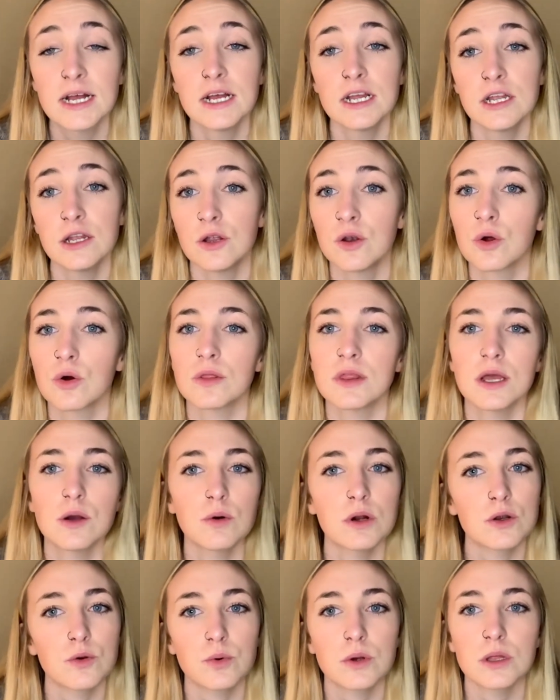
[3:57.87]
You know, they
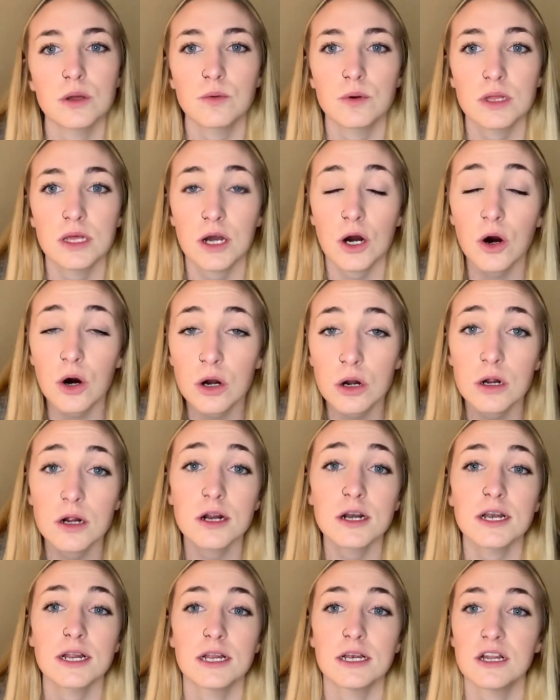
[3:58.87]
worked really, really
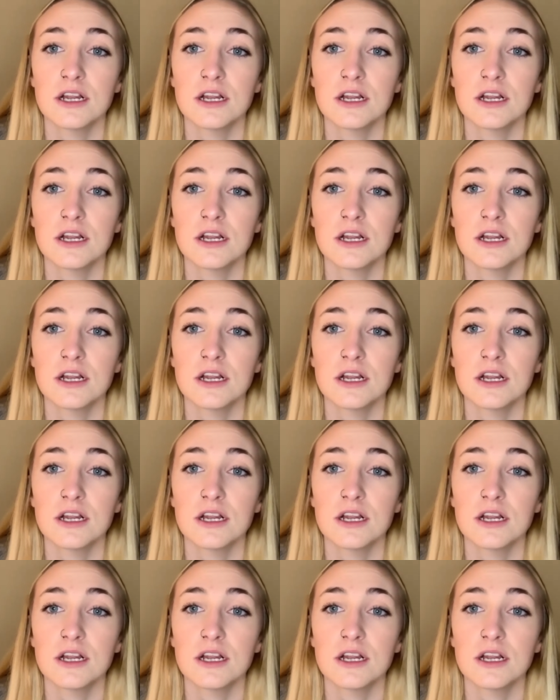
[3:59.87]
hard and